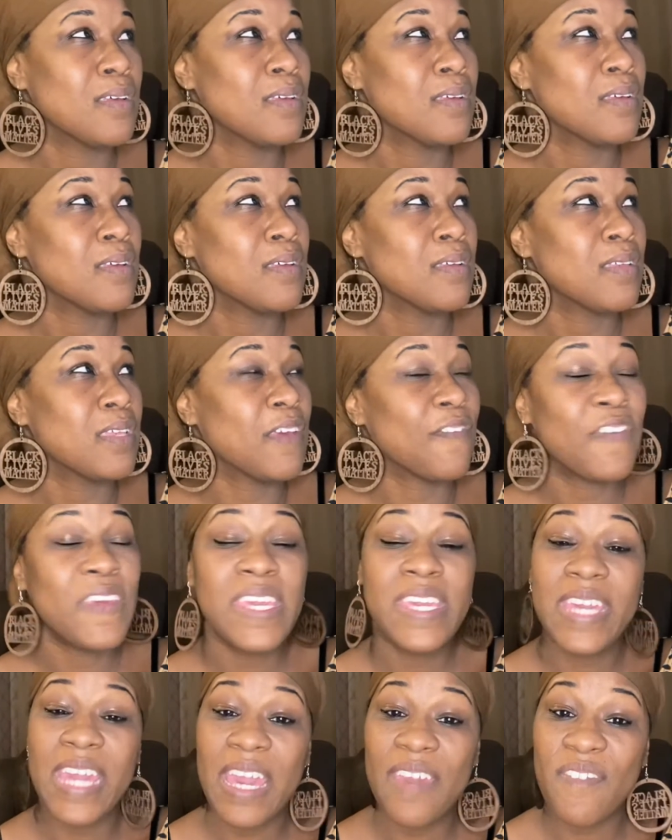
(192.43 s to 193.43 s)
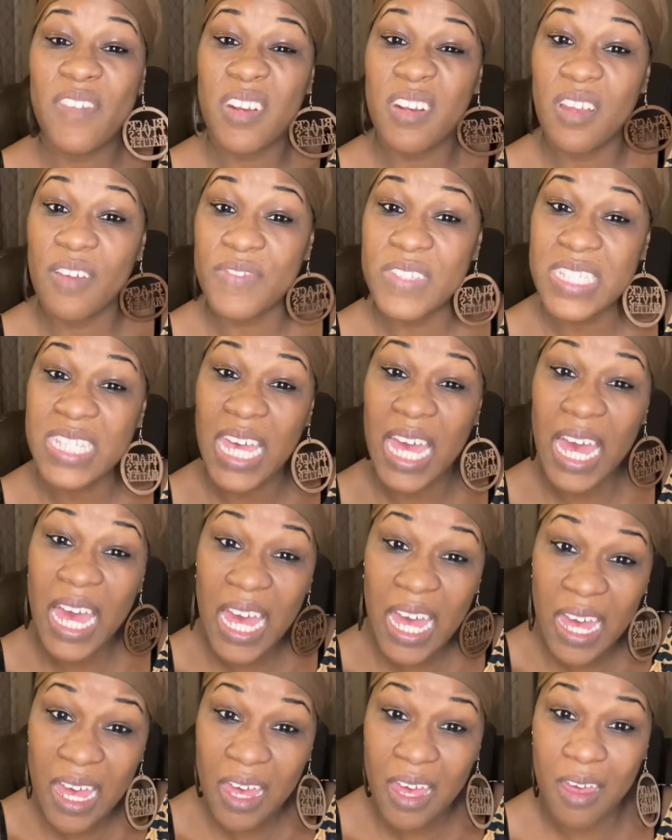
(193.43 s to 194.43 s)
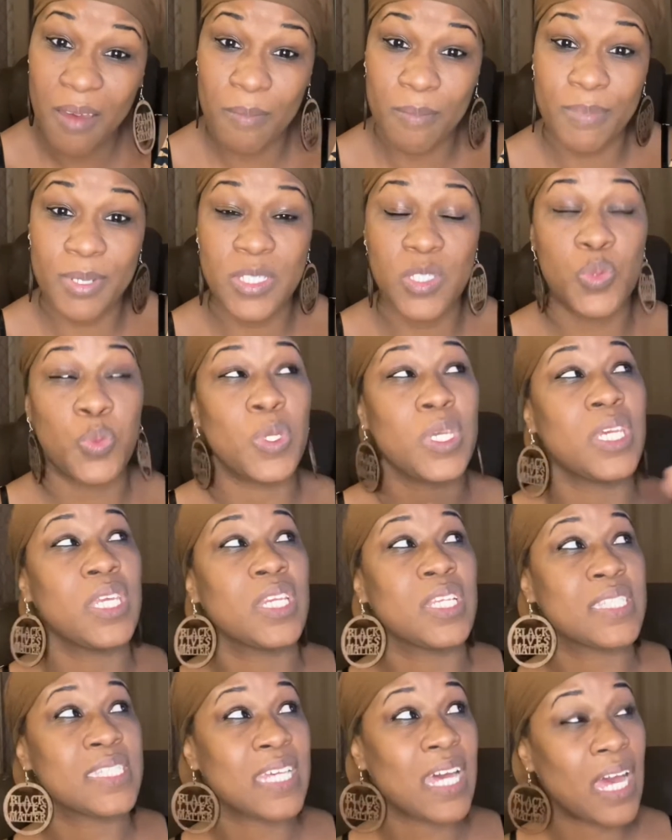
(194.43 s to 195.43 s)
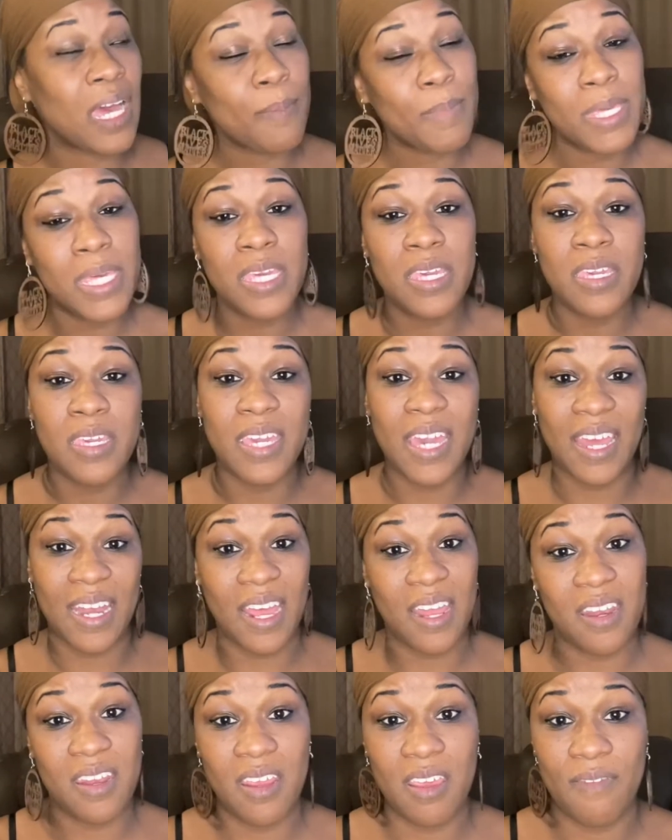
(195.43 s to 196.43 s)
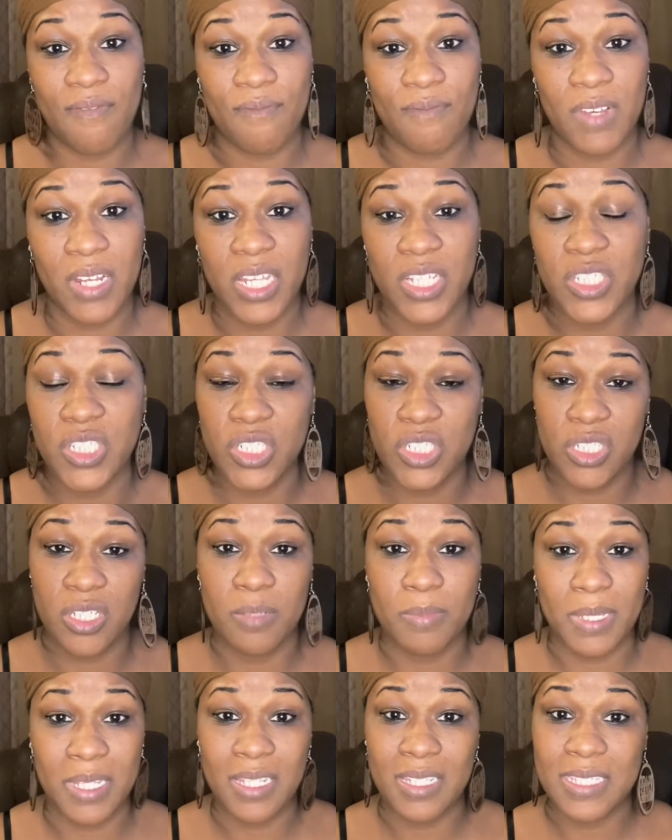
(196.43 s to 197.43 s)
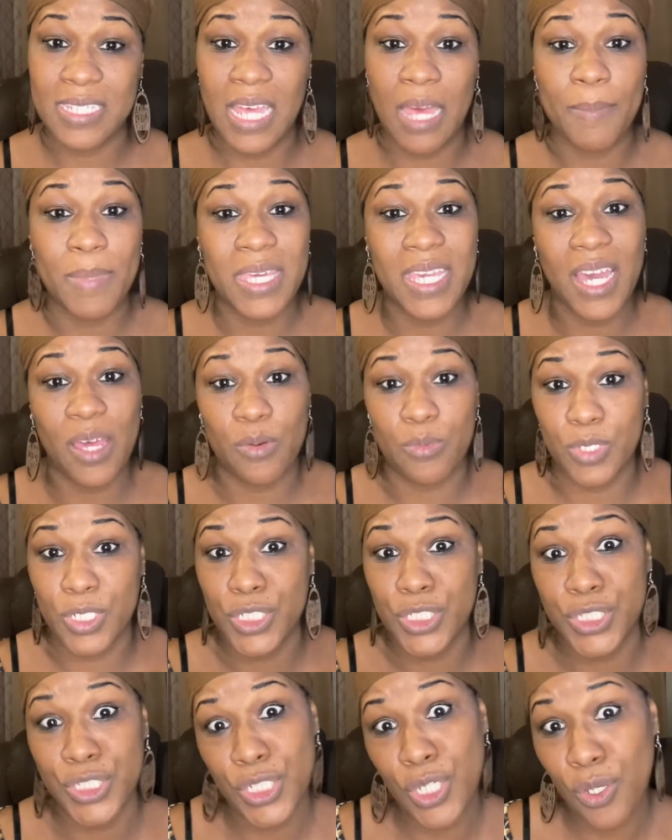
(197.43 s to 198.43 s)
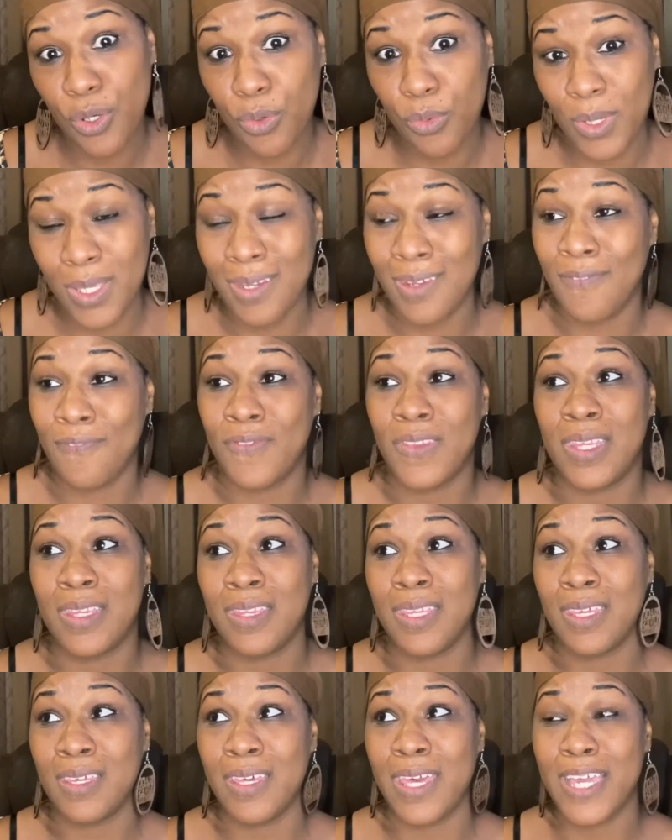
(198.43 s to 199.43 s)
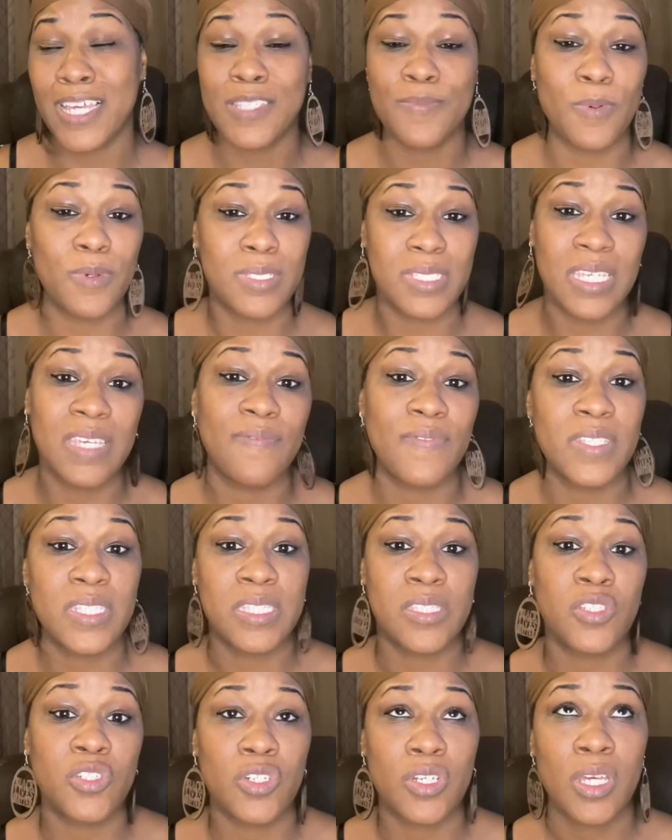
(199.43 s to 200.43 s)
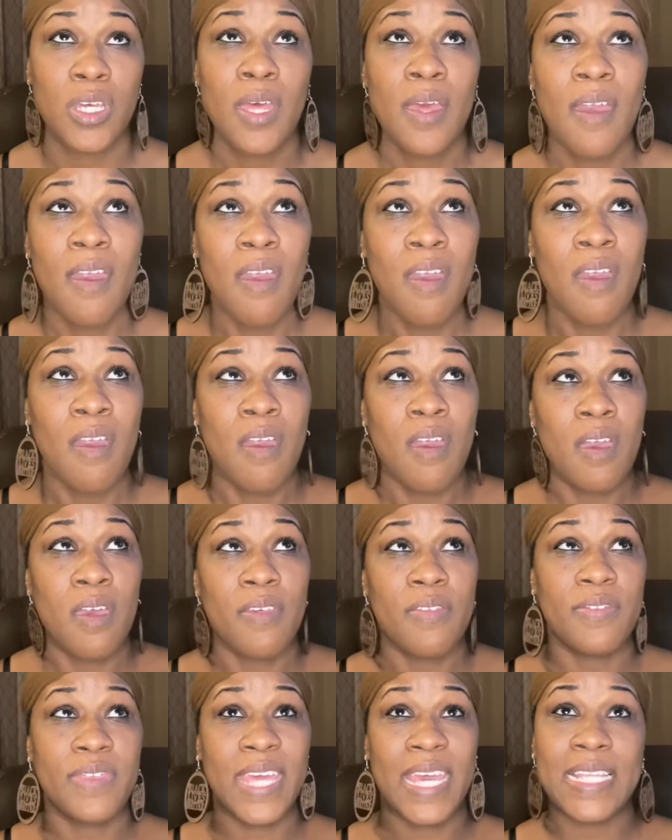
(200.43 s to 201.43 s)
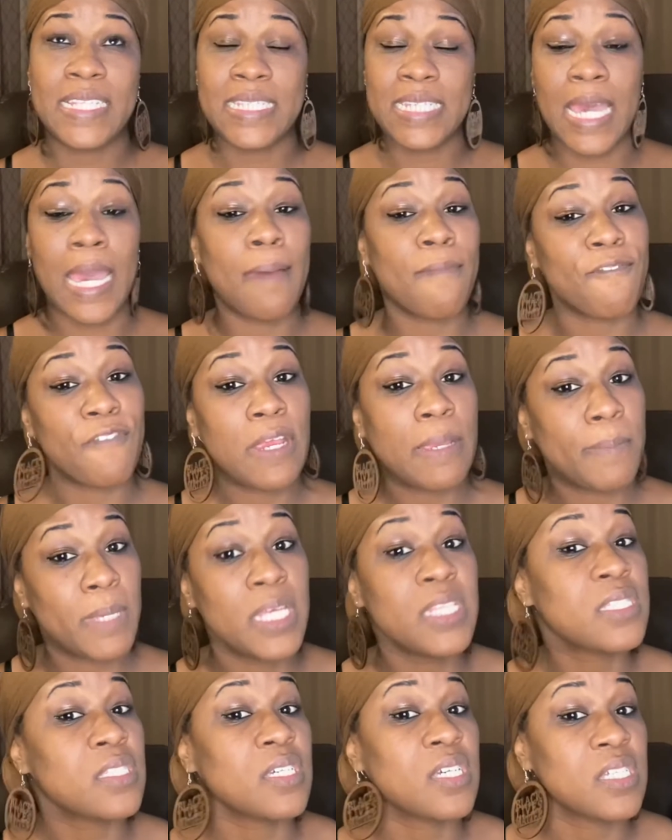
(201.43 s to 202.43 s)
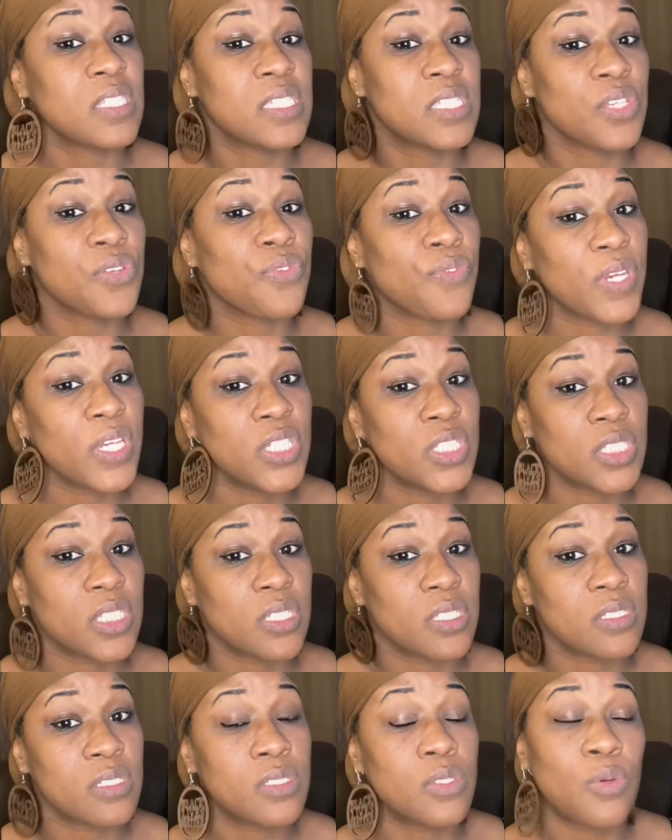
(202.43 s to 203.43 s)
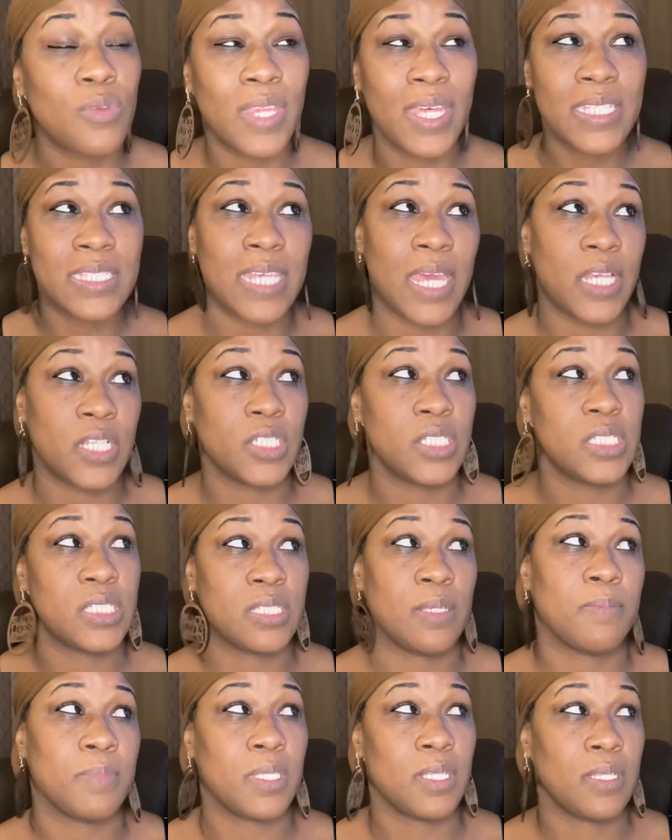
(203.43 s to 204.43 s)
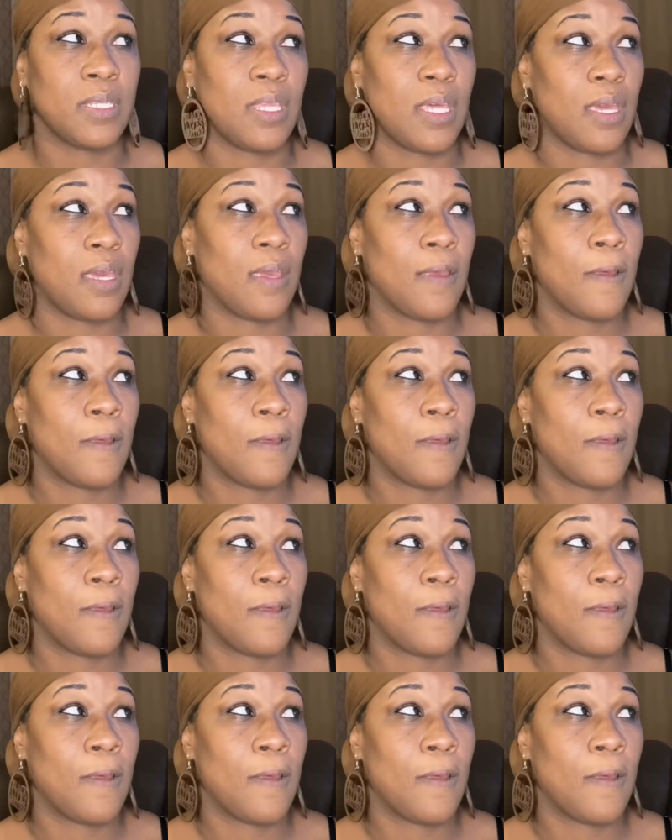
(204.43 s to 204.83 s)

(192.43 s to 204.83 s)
if he gave it enough time between the time he got out of that relationship and the time he got on the show, and if the experts even took that time frame into consideration. So that's actually something that